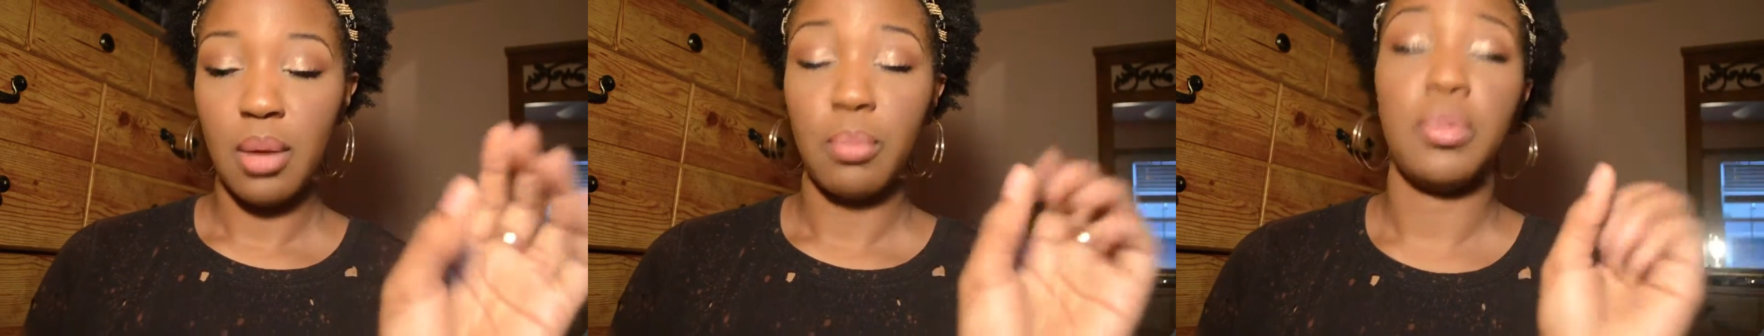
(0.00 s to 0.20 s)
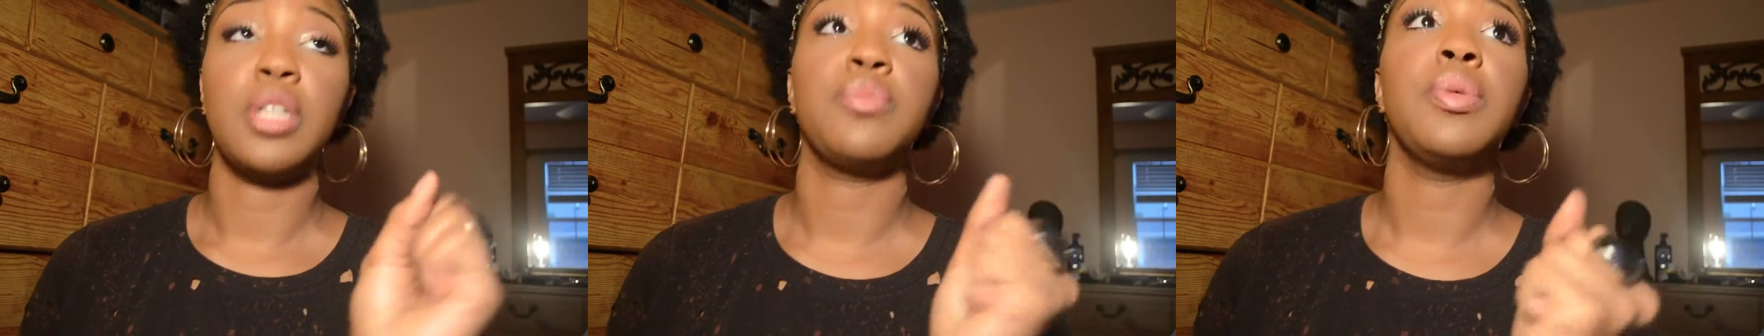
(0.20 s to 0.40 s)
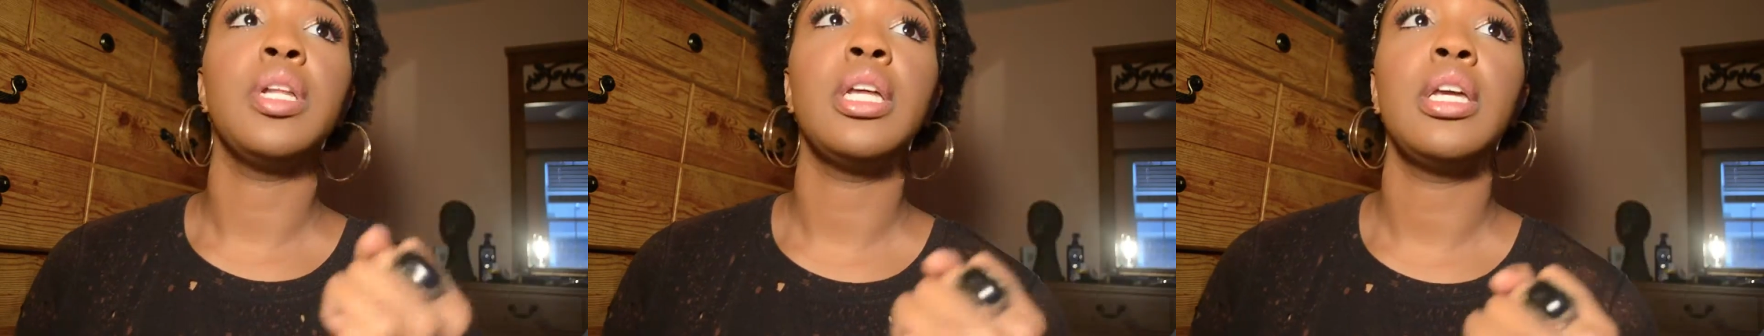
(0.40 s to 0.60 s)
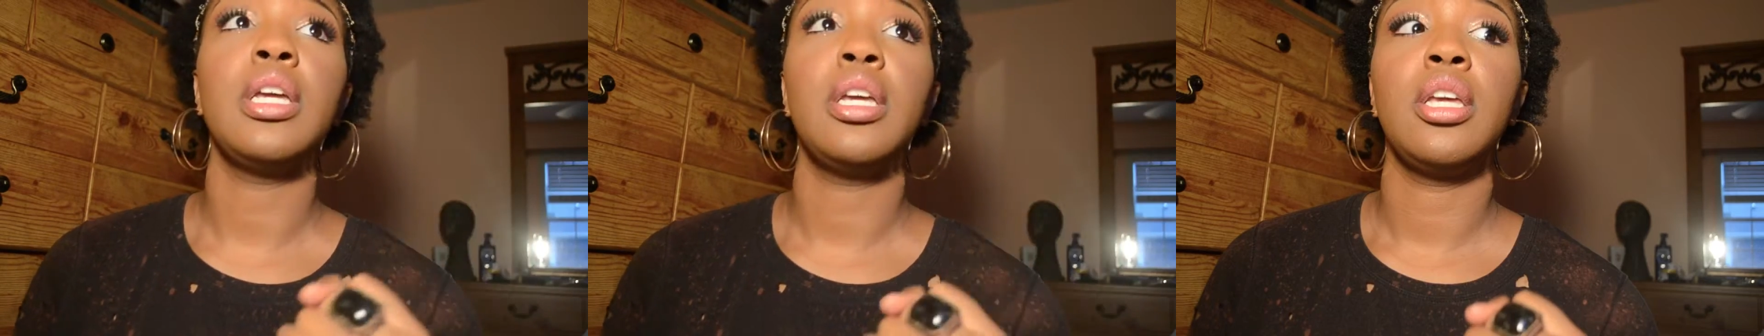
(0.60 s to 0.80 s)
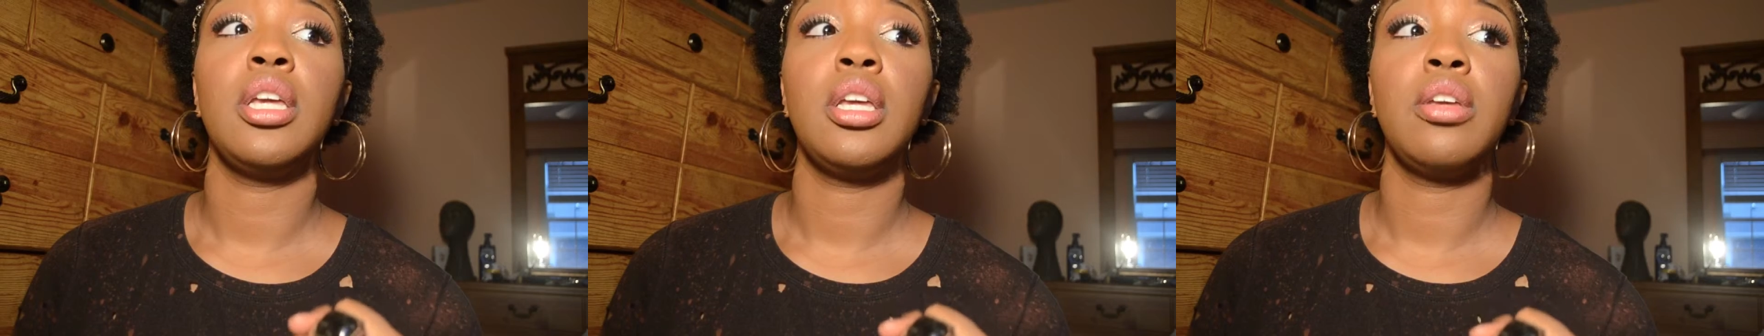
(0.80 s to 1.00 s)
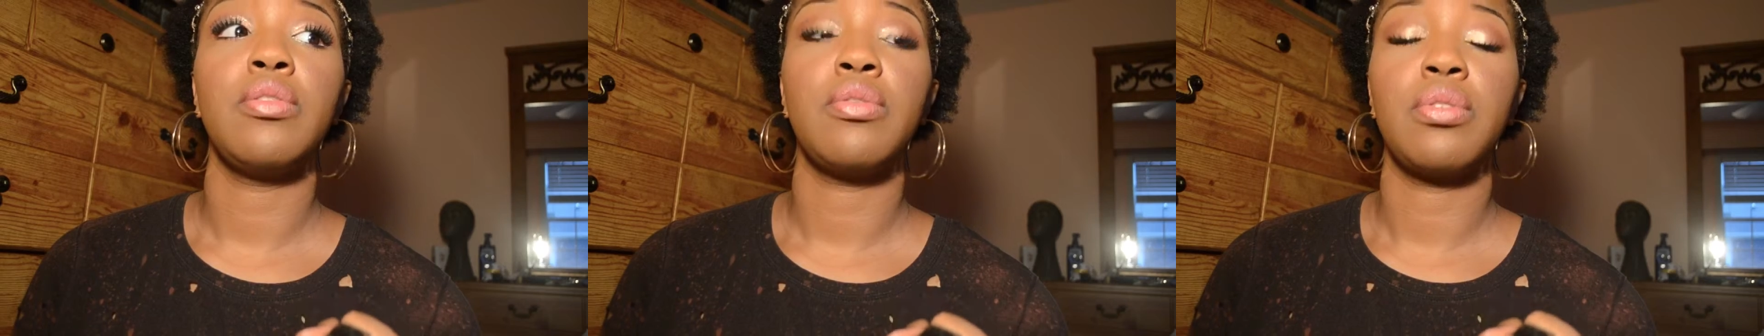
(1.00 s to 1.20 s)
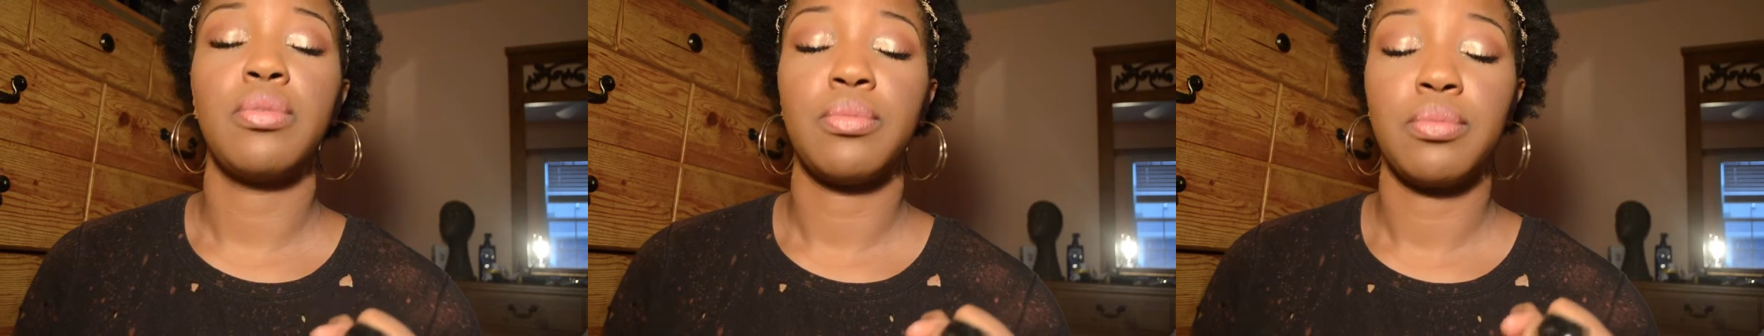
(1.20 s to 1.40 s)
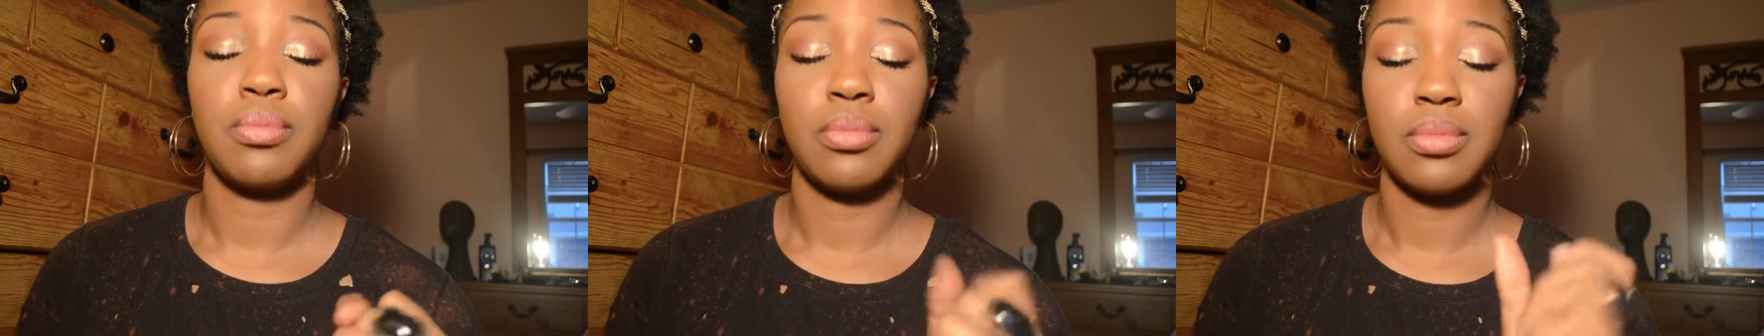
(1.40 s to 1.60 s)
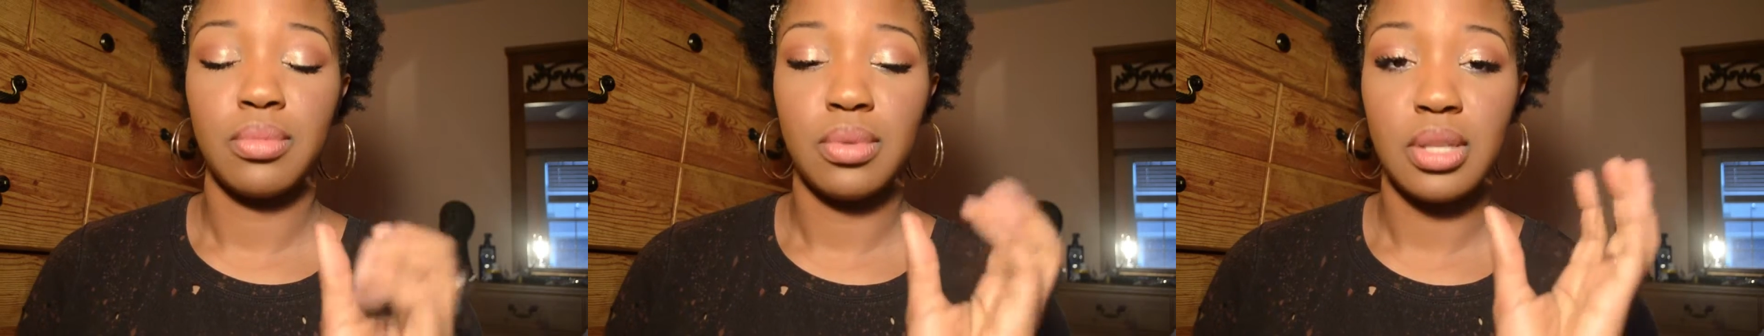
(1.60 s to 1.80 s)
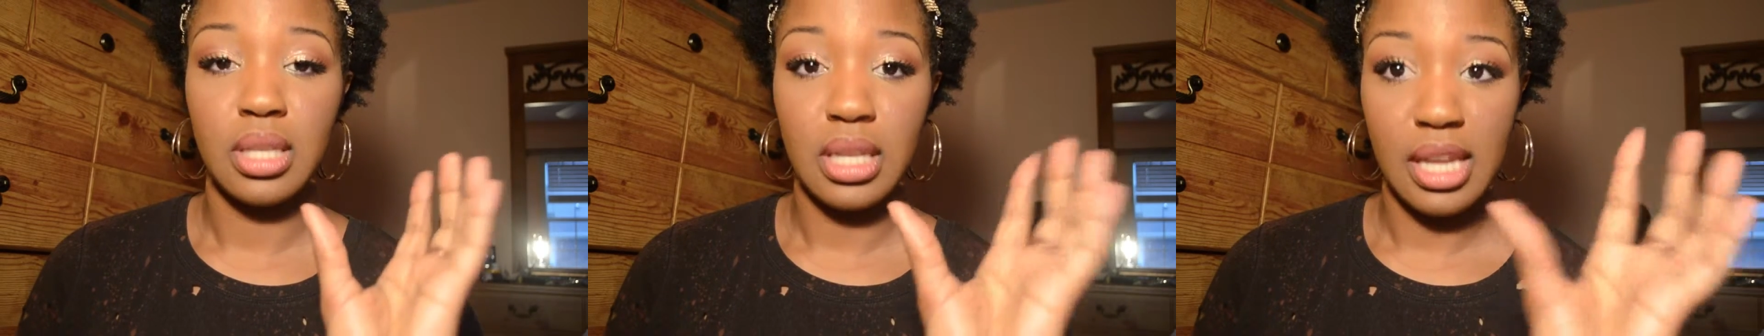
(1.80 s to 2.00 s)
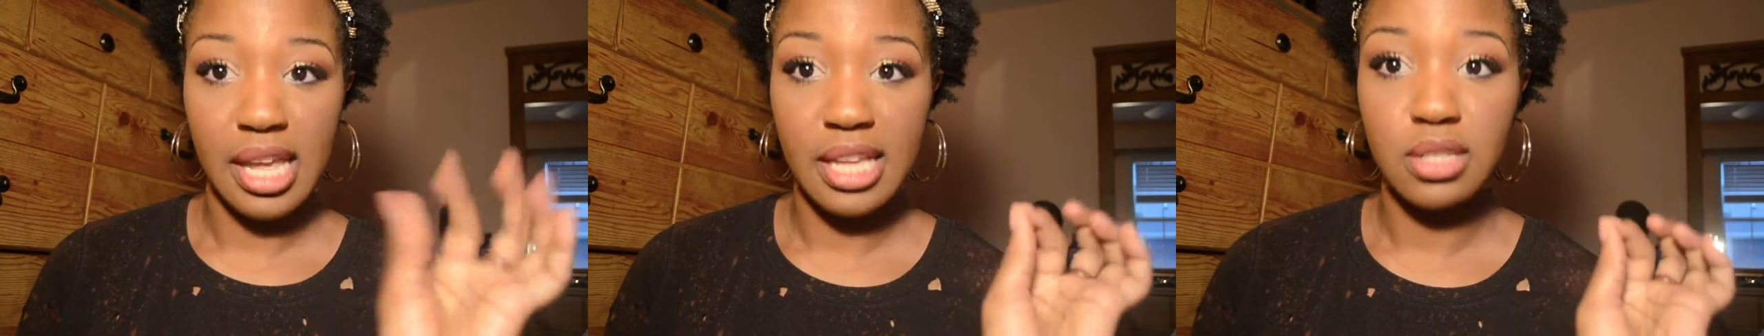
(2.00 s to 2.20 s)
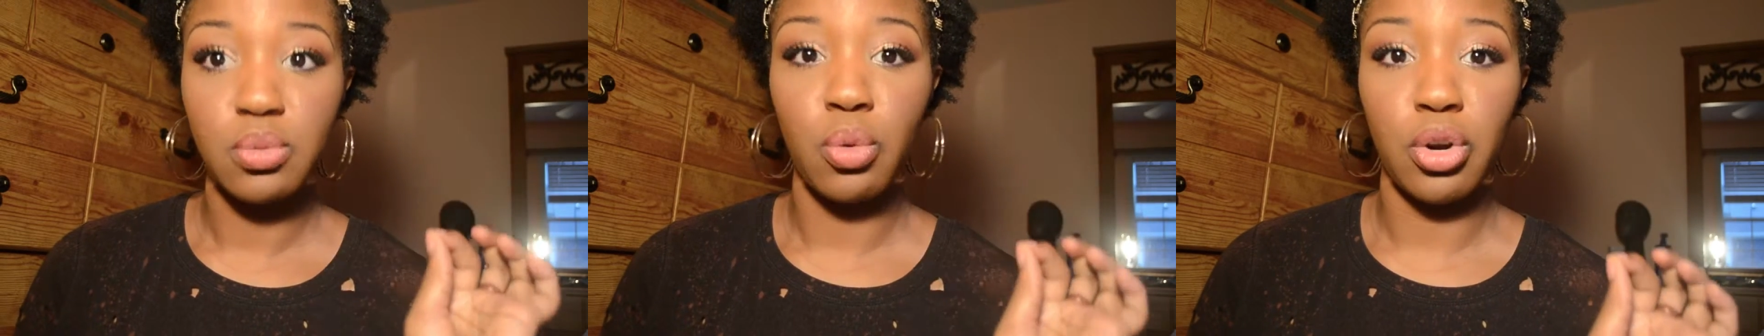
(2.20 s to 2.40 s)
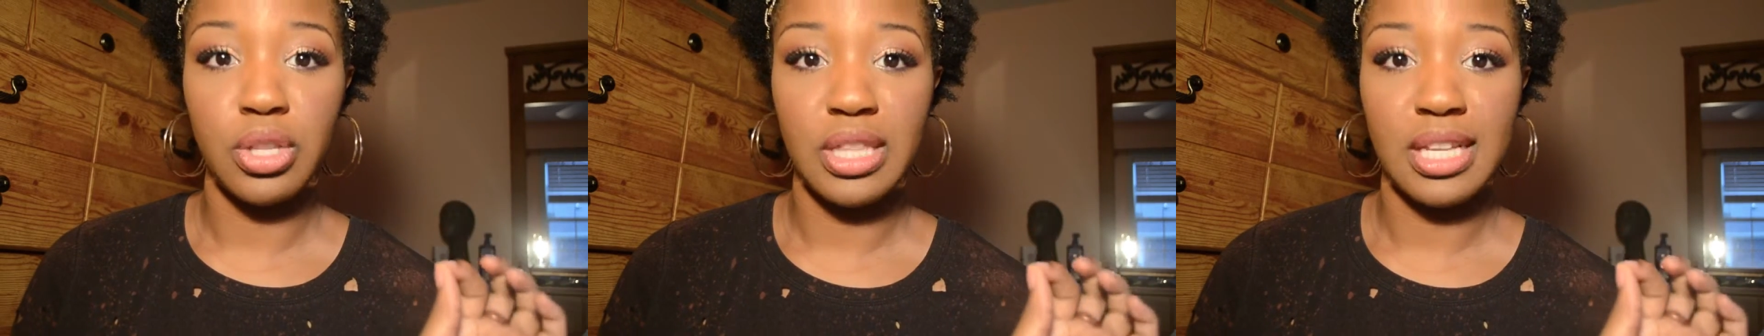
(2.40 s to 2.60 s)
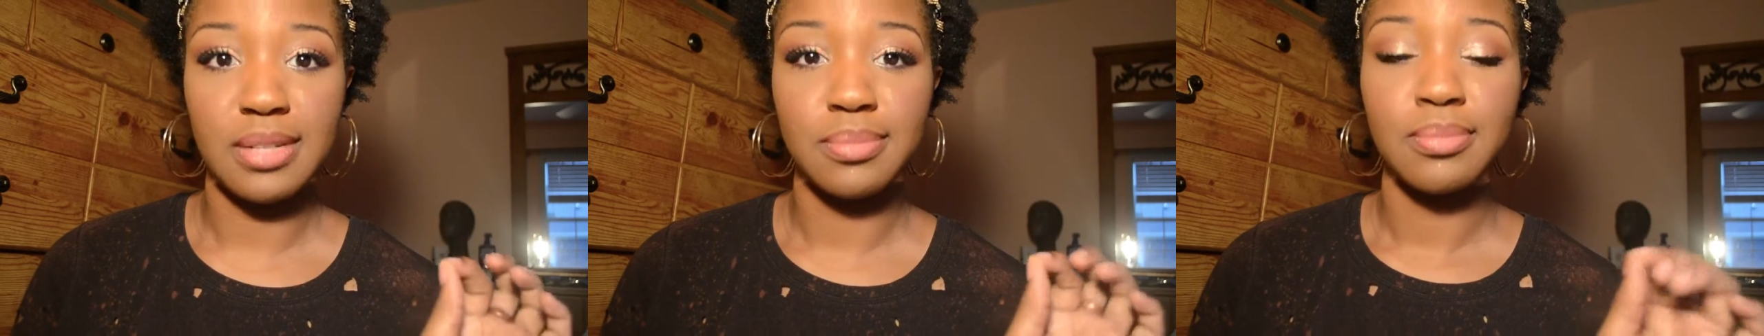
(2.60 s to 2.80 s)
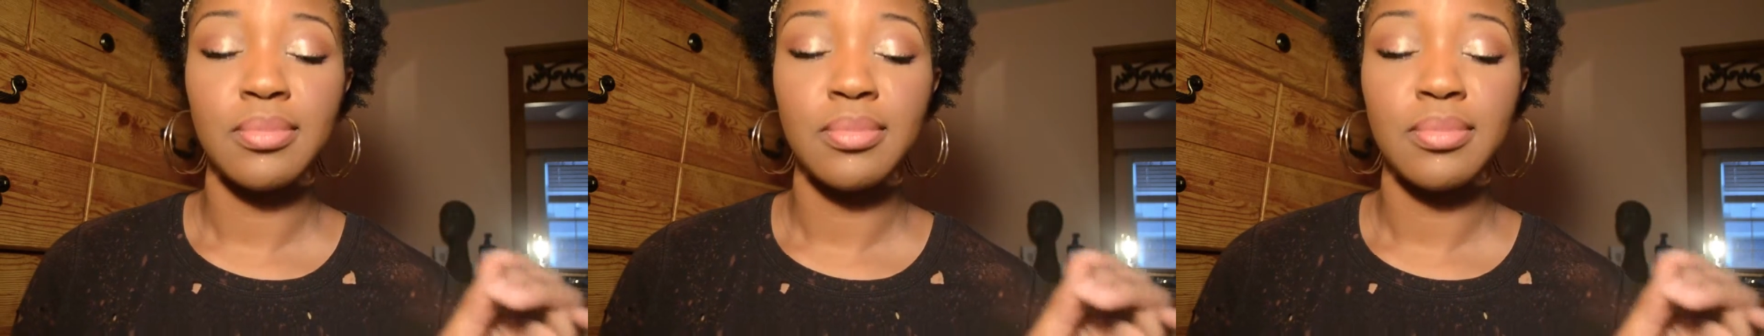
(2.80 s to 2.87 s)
best believe it's worth it.